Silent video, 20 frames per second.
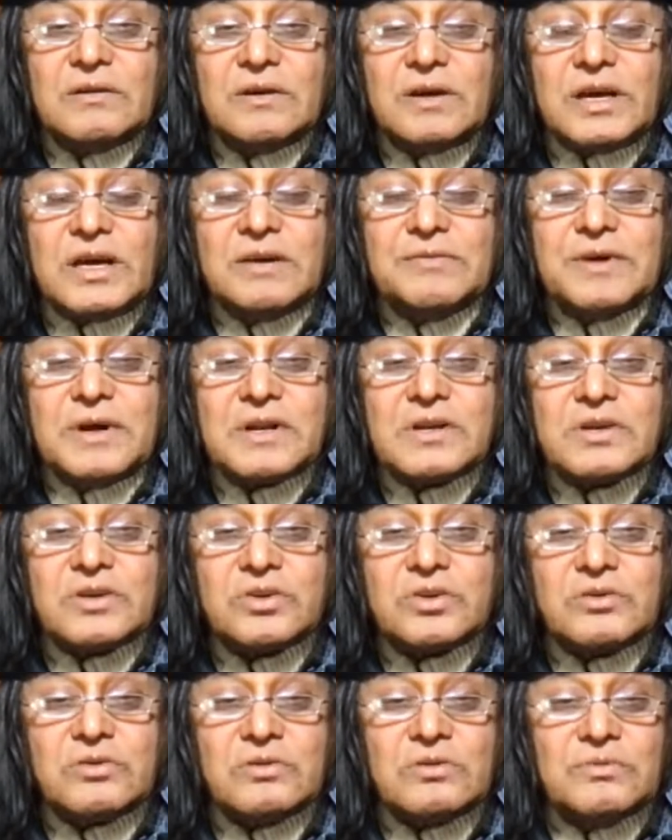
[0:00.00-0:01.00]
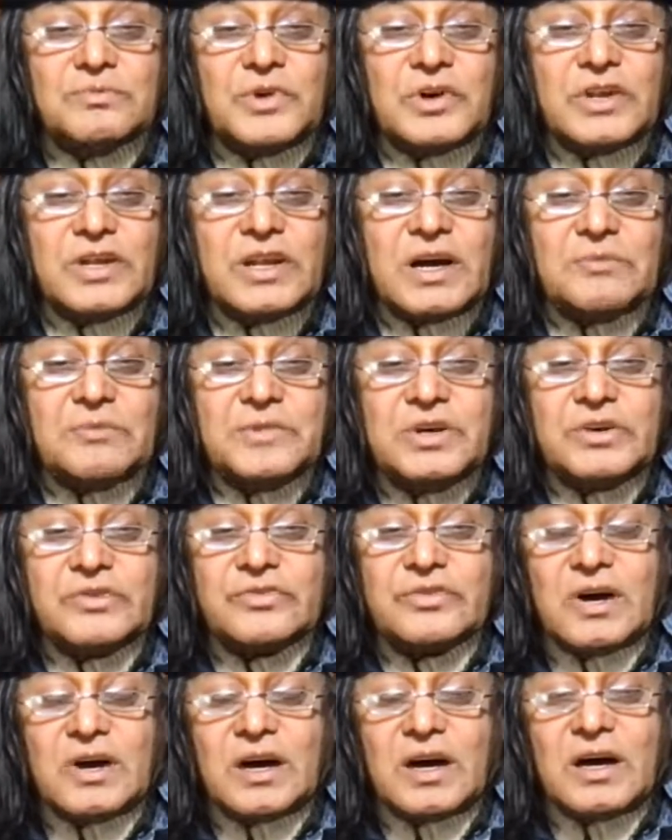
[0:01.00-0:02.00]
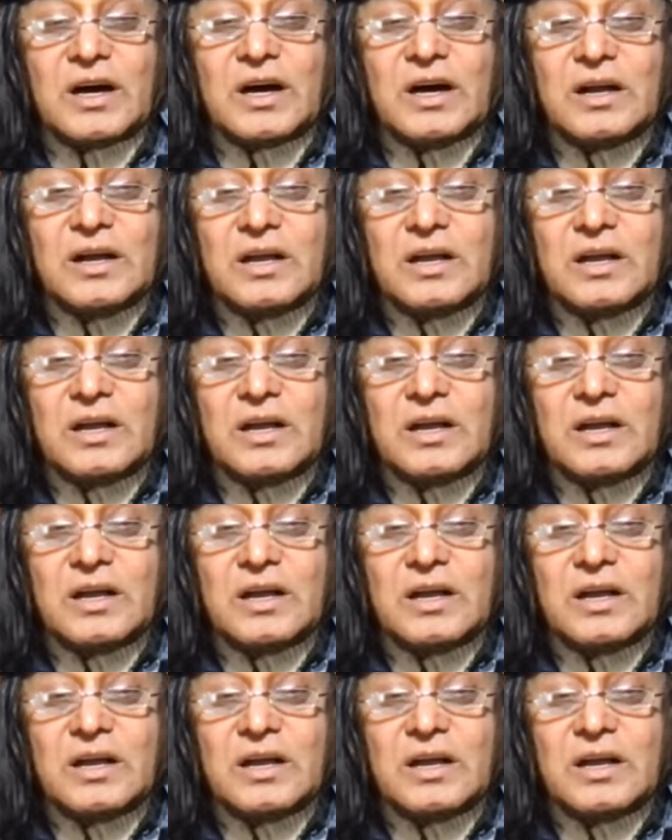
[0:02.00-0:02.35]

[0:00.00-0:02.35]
given to Munira Mirza.